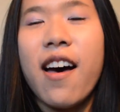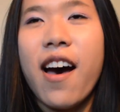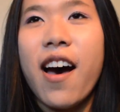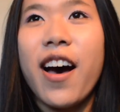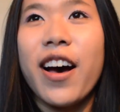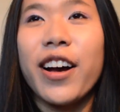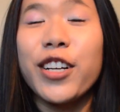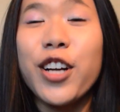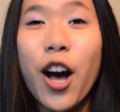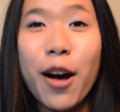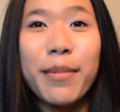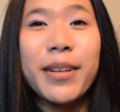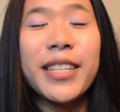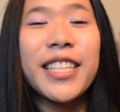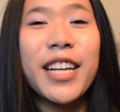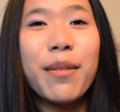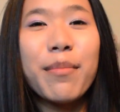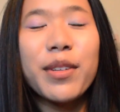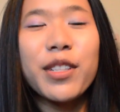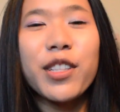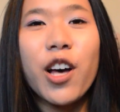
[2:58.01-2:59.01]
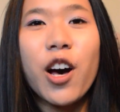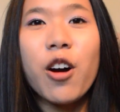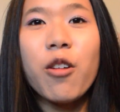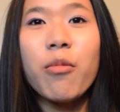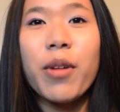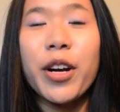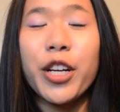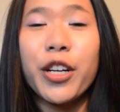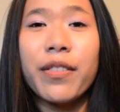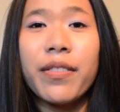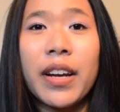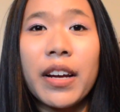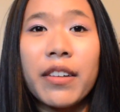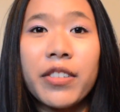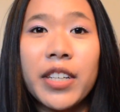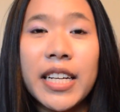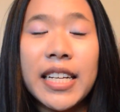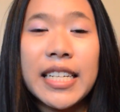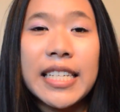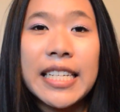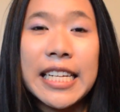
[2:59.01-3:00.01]
Uh, comment down below what your
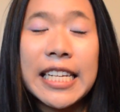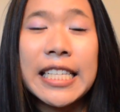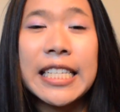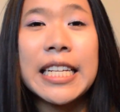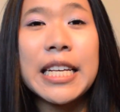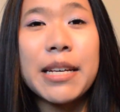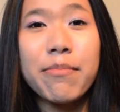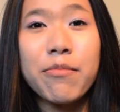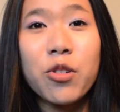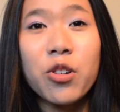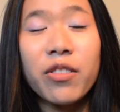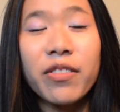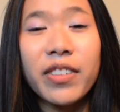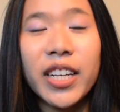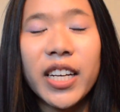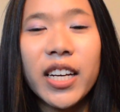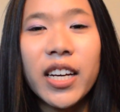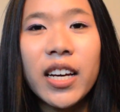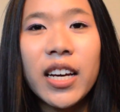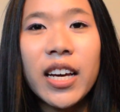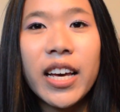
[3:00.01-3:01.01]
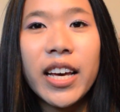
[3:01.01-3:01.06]
favorite Disney movie